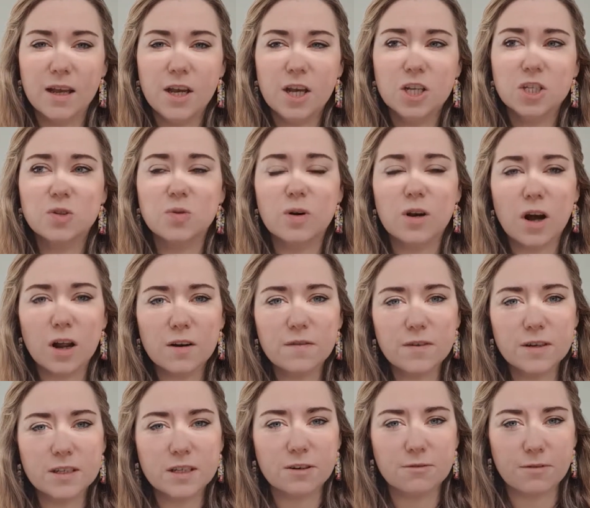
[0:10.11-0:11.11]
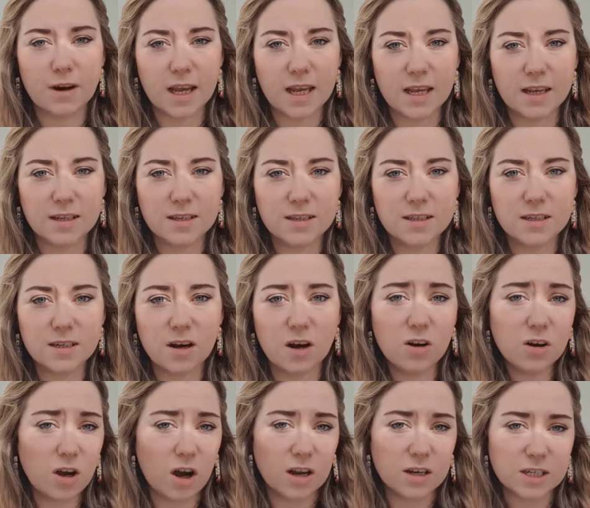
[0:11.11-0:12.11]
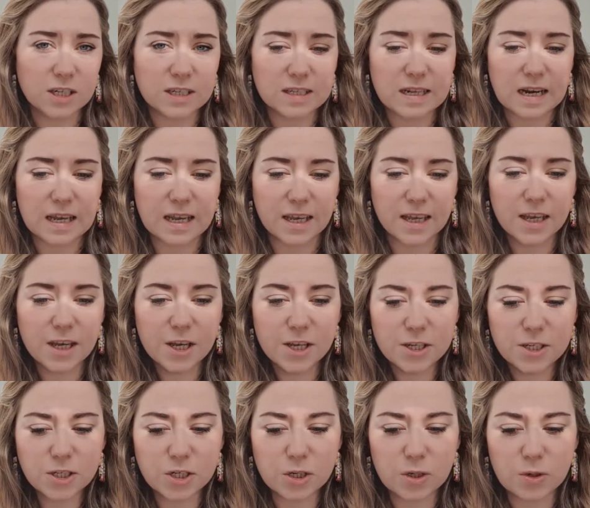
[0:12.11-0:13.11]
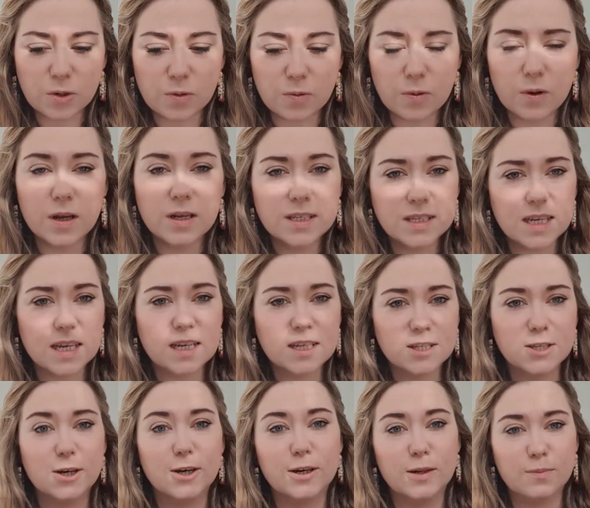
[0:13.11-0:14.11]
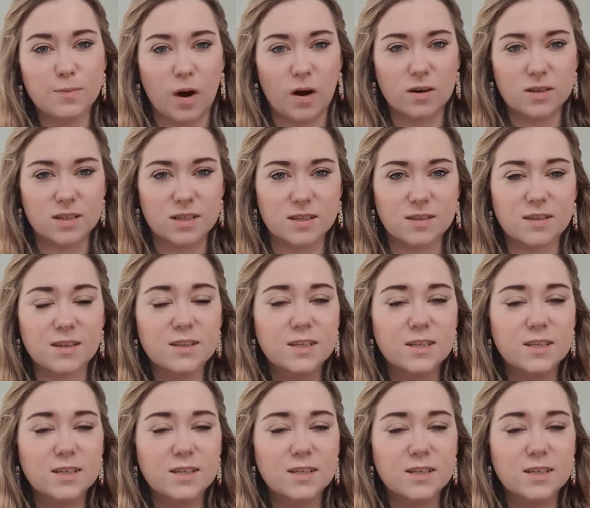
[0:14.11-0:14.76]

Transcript: So a lot of us are raised unconsciously to tick certain boxes,